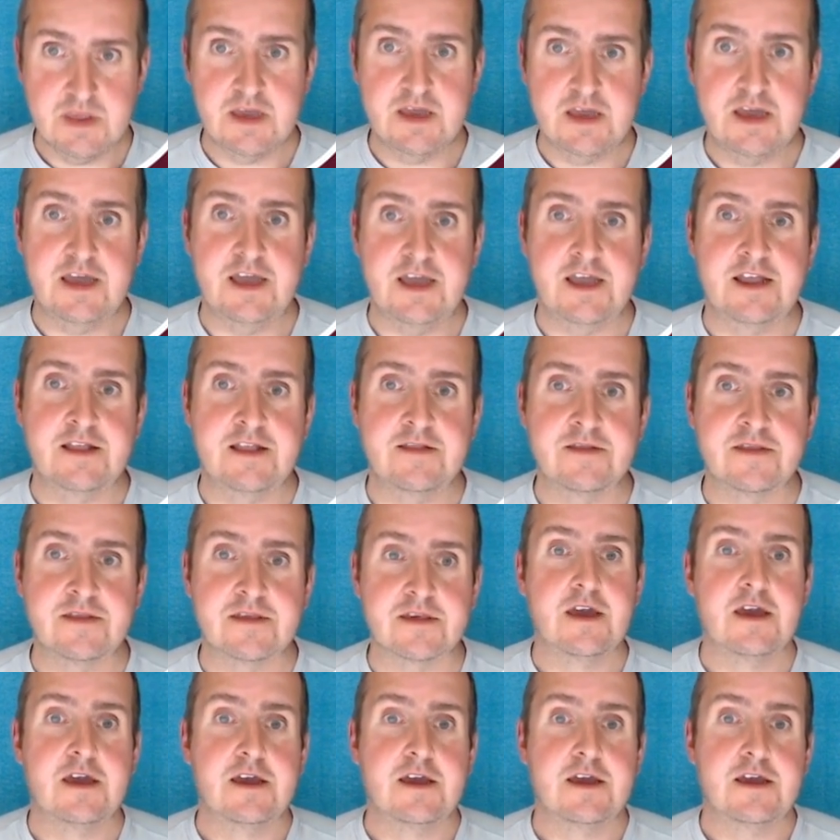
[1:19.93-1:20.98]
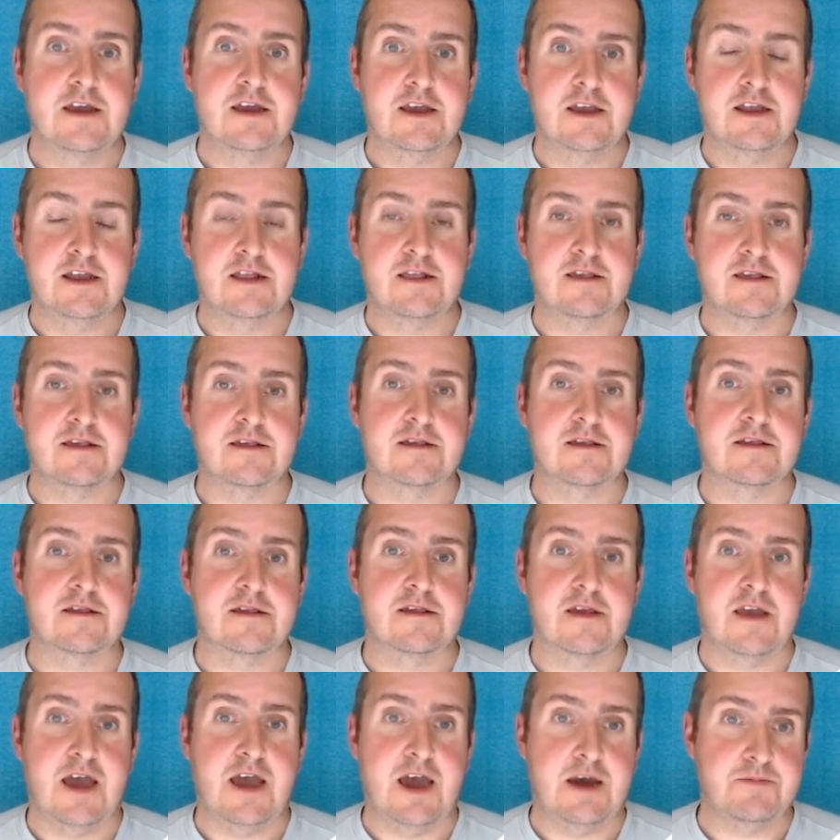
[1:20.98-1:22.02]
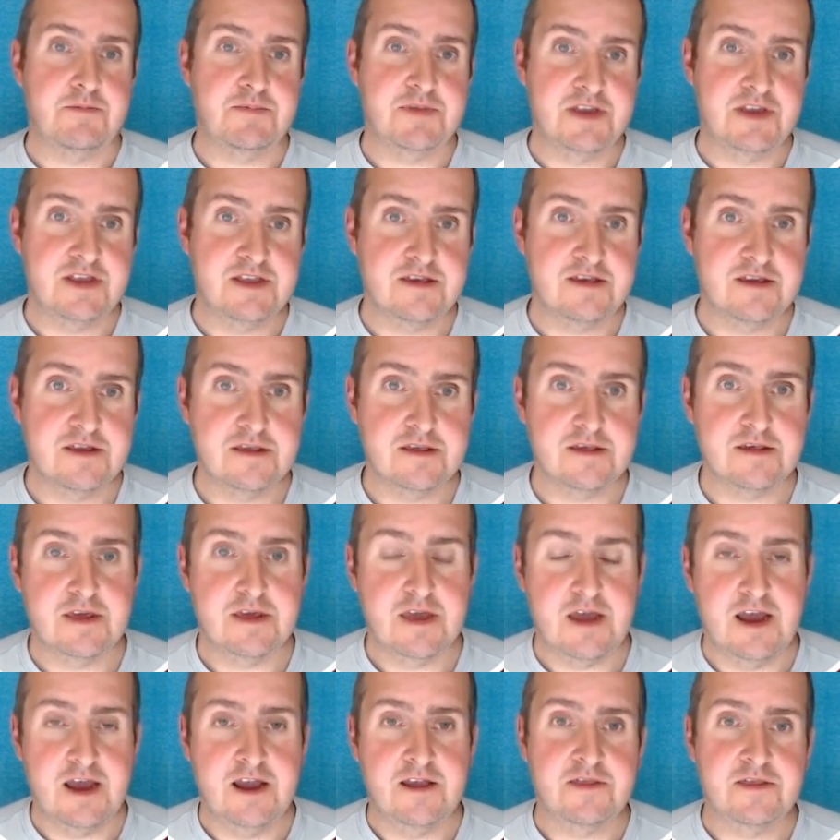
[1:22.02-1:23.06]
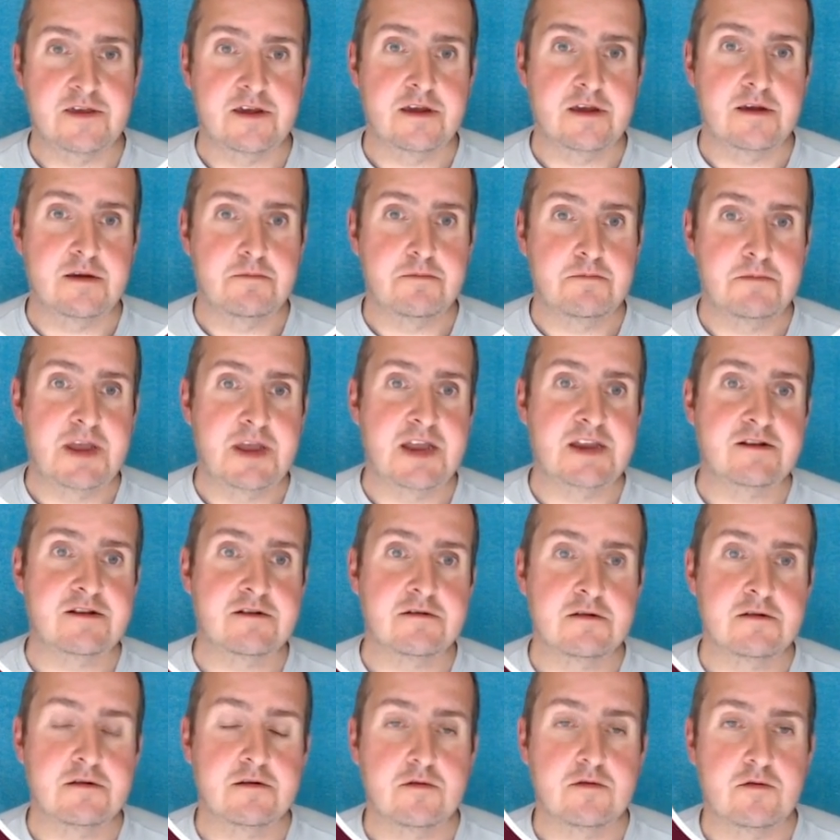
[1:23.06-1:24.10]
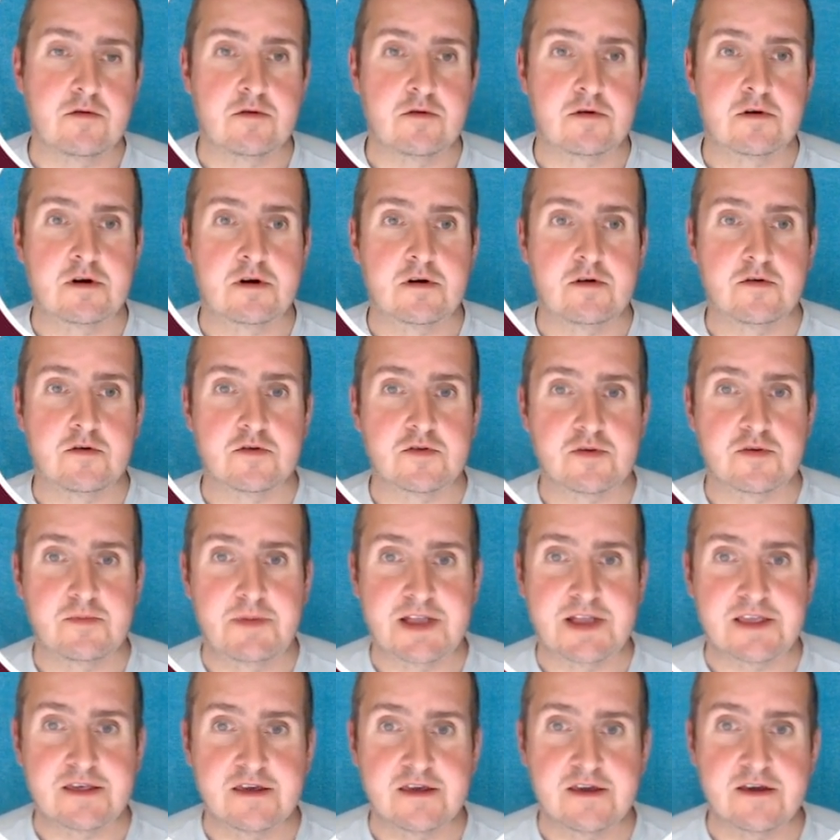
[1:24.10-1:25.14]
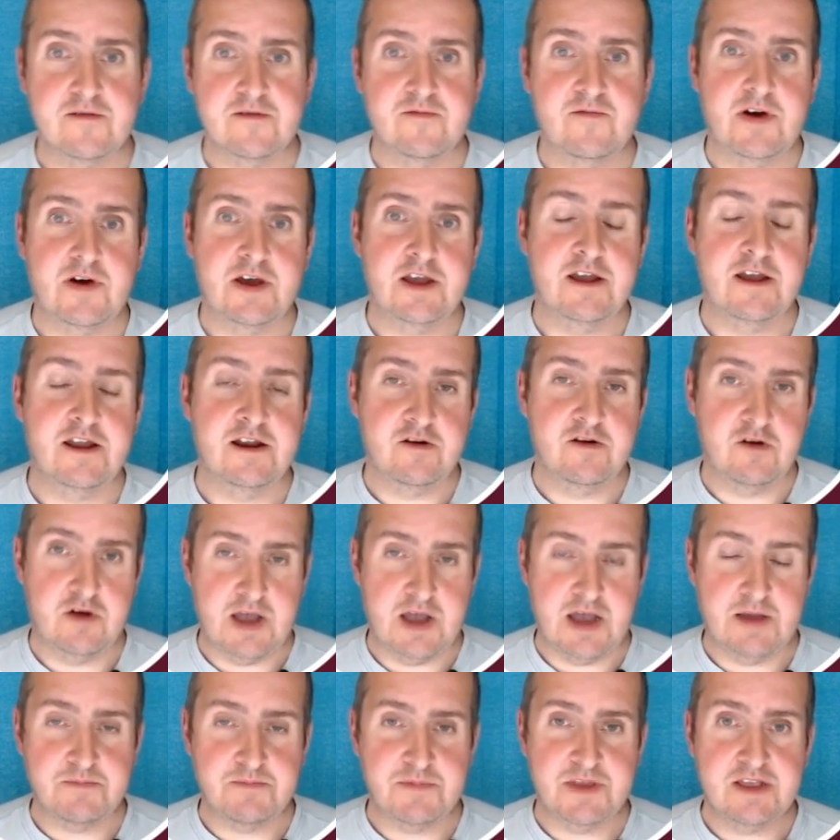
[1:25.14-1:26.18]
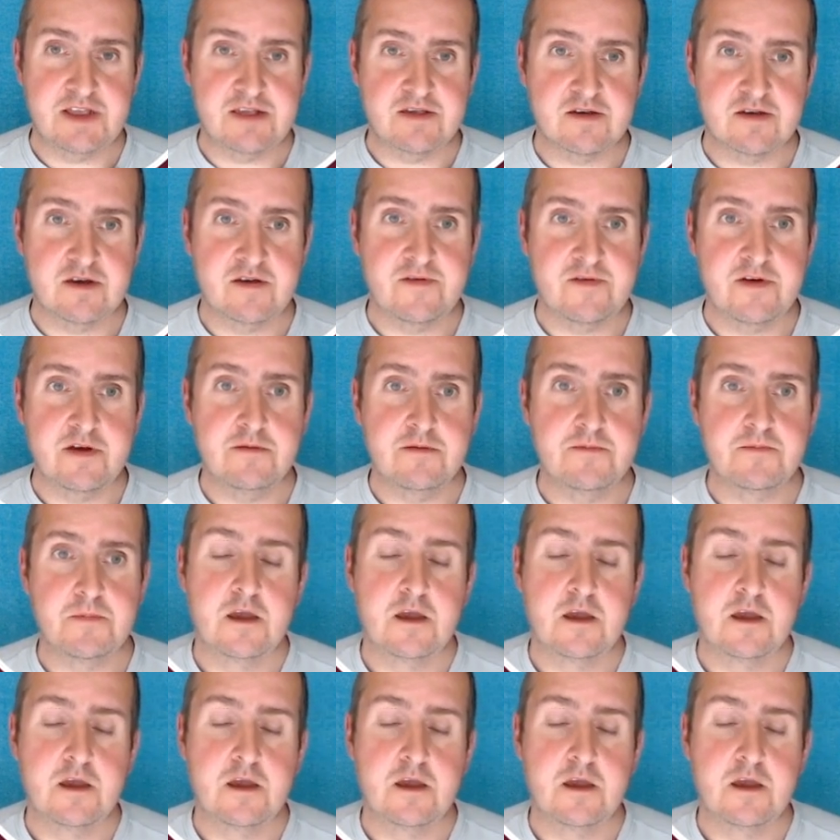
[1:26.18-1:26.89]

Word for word: And it's updated either manual or automatic by an update server.